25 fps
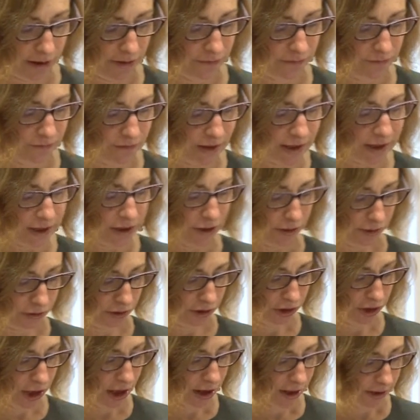of video
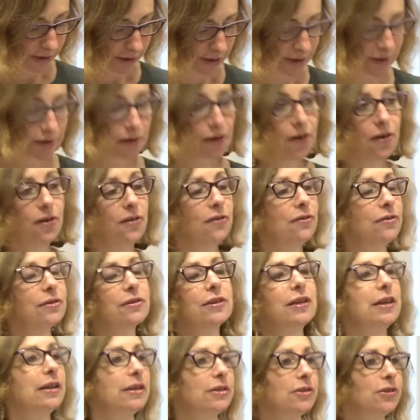shots over
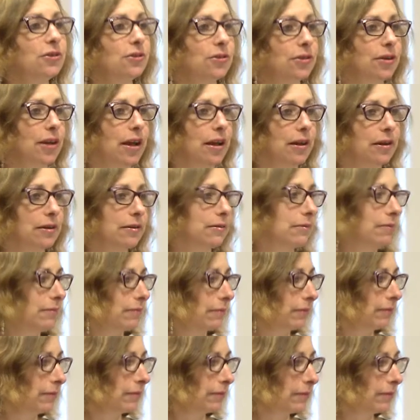the internet.
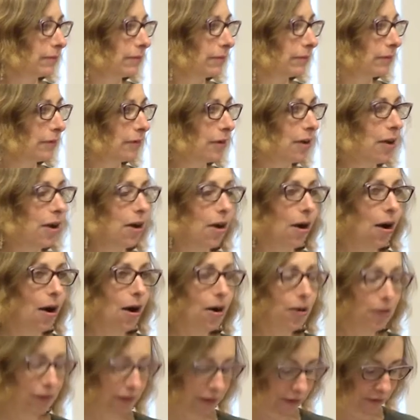
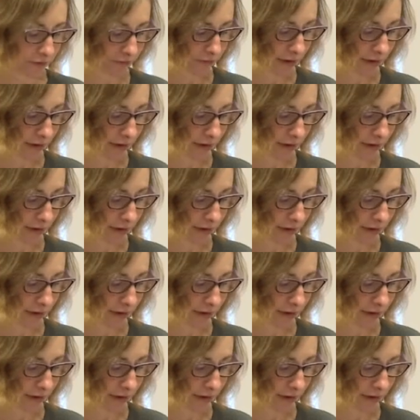All is